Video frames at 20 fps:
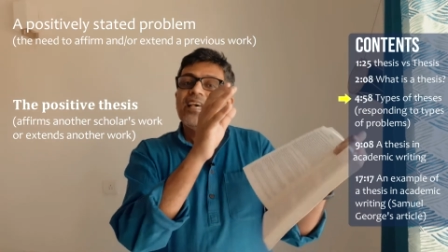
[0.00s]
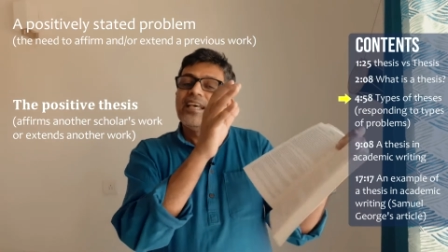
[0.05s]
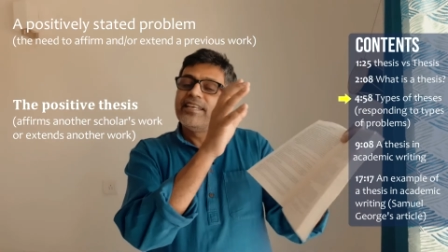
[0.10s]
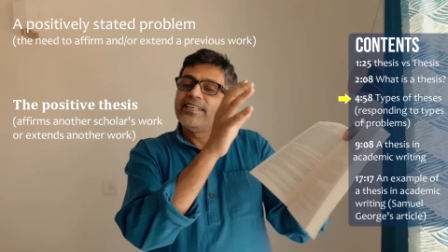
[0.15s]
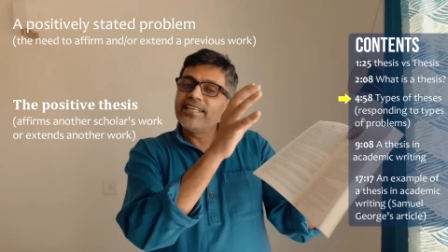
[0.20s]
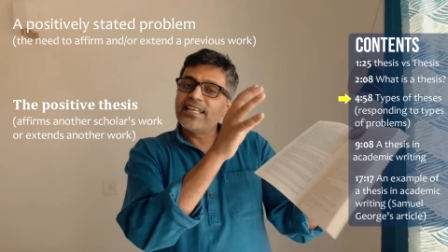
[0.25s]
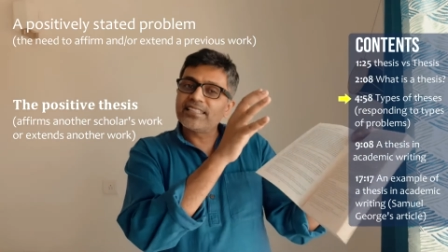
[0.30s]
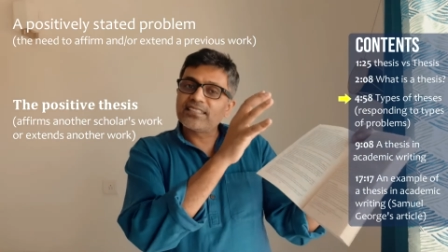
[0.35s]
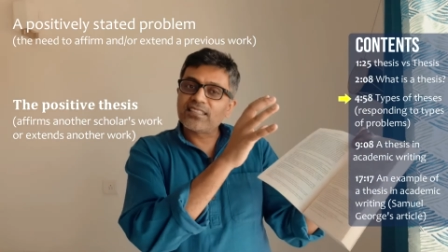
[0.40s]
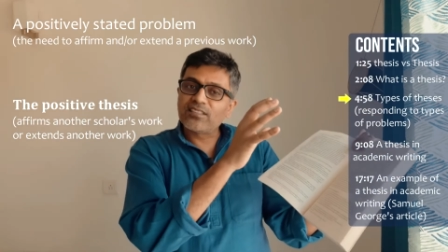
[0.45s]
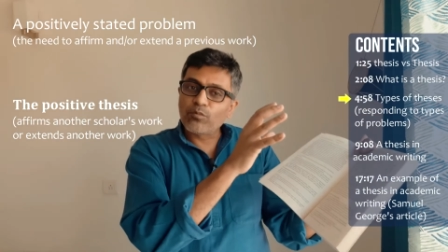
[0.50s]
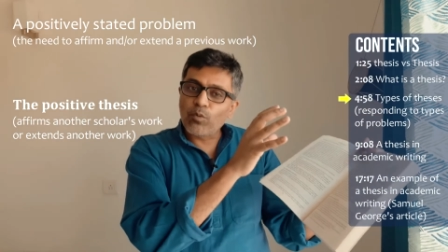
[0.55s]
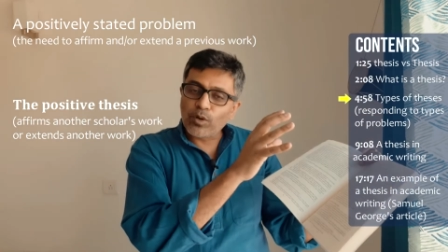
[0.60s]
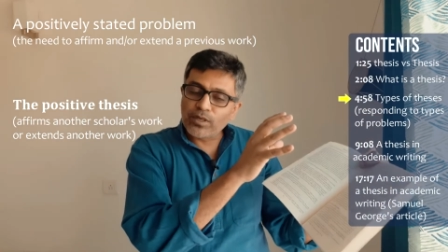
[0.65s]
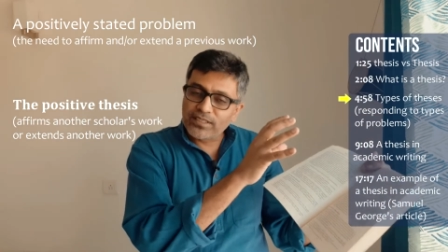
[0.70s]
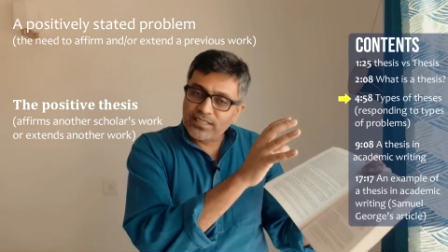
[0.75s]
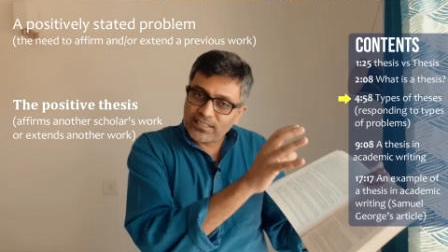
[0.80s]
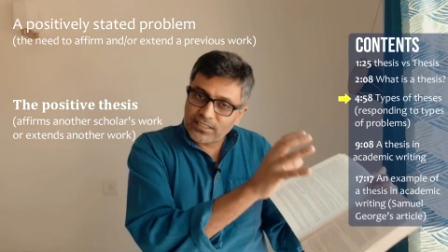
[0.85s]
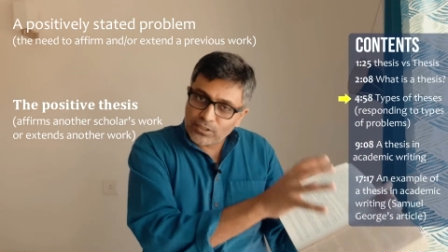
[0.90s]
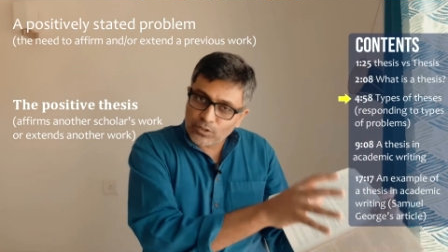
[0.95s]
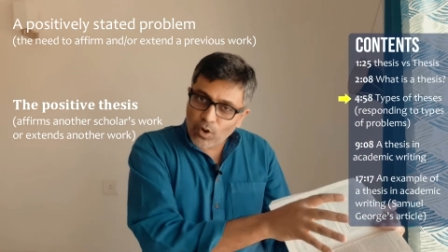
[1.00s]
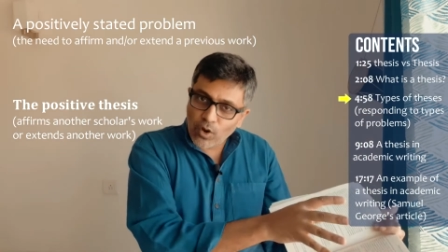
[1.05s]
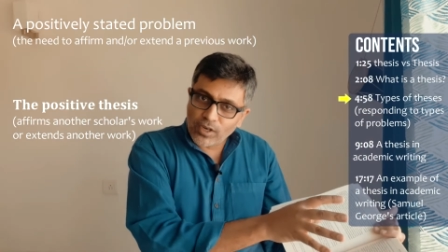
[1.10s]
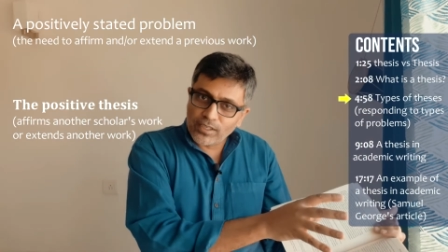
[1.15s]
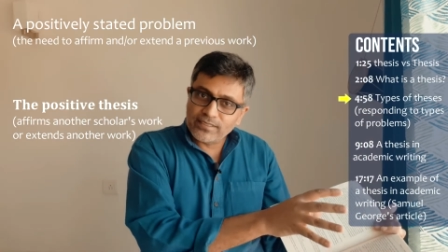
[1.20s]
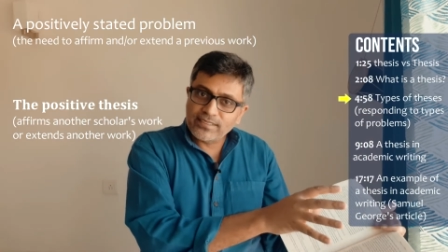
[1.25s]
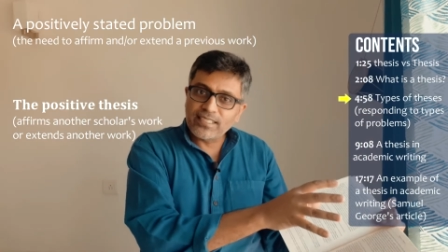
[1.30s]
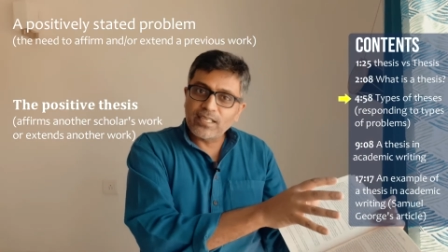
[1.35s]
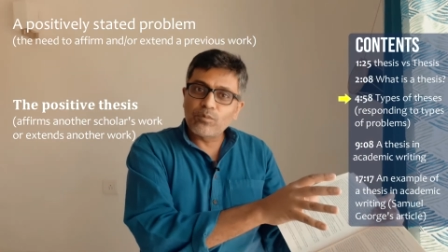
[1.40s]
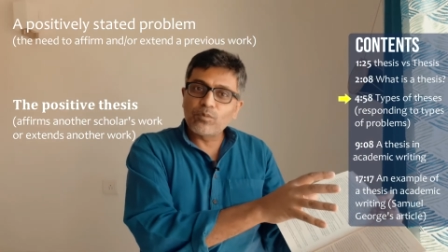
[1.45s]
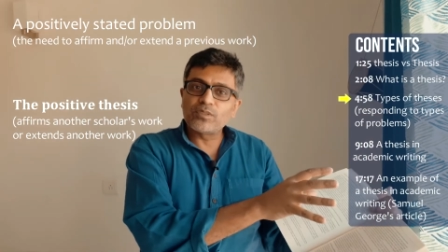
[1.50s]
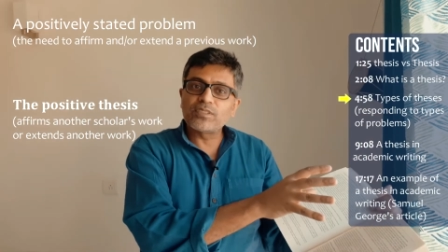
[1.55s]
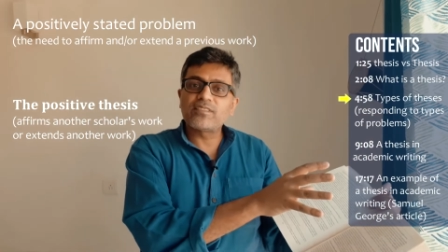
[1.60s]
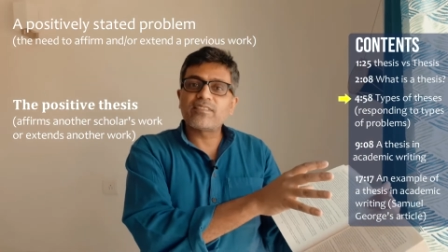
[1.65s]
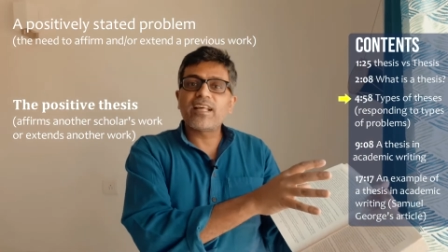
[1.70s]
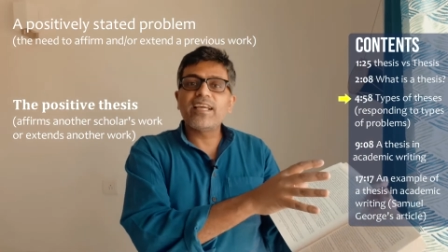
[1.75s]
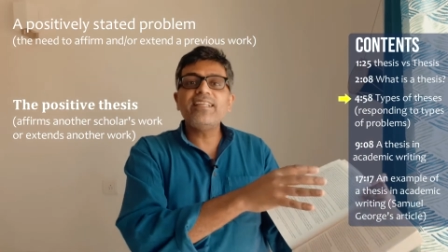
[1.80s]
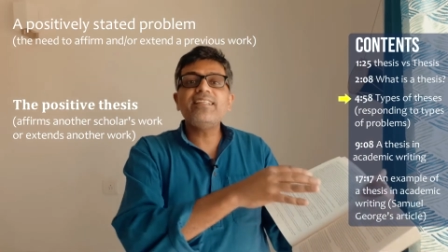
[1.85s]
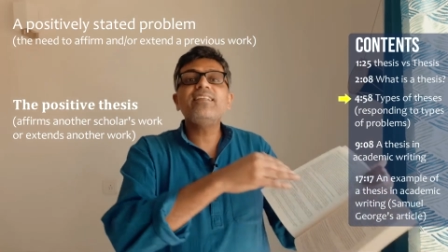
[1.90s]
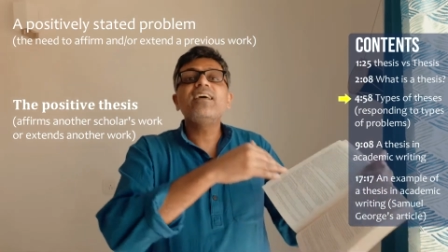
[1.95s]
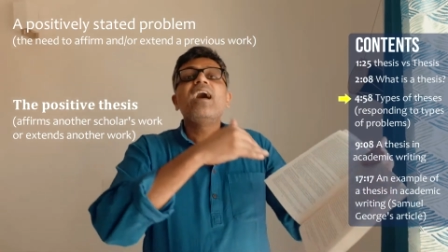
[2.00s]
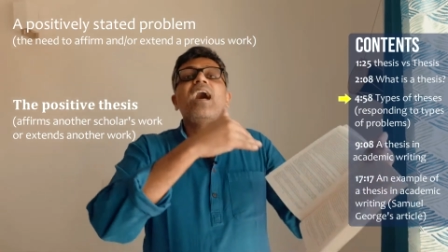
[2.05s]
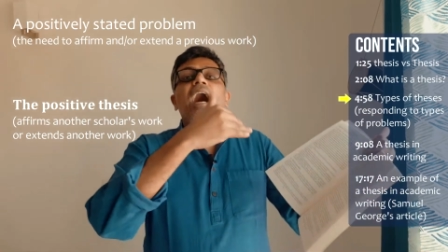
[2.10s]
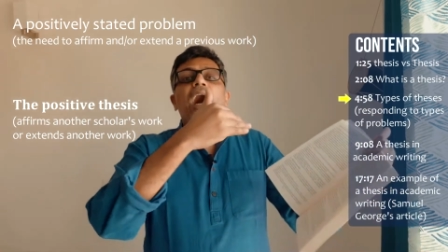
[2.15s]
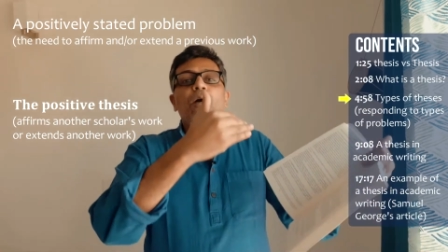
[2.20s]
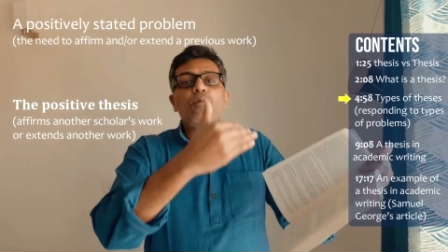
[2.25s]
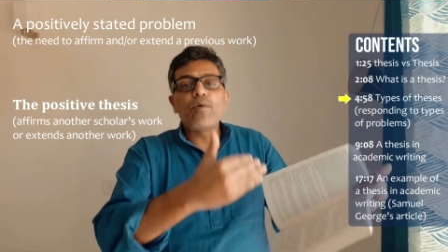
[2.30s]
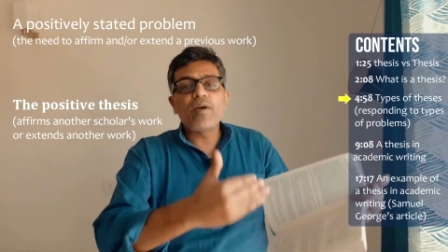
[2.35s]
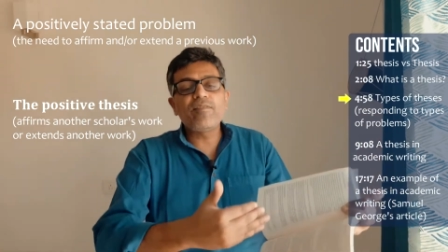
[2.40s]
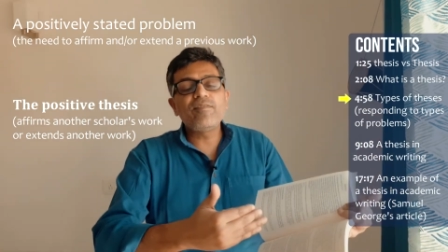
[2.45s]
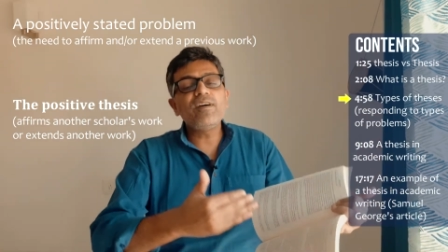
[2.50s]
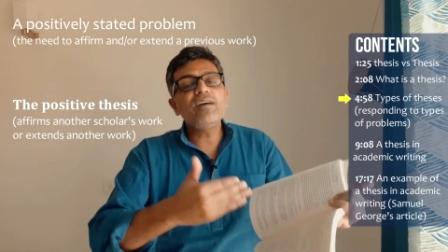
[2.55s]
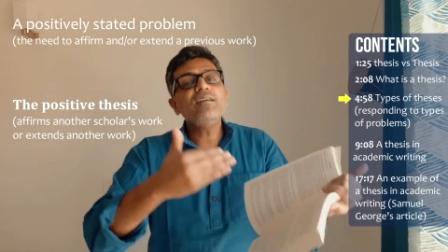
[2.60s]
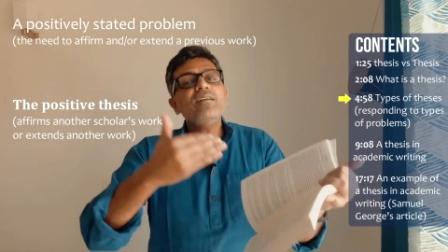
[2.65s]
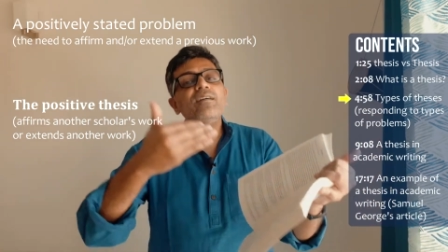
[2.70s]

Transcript: yes, what this scholar said was right. However,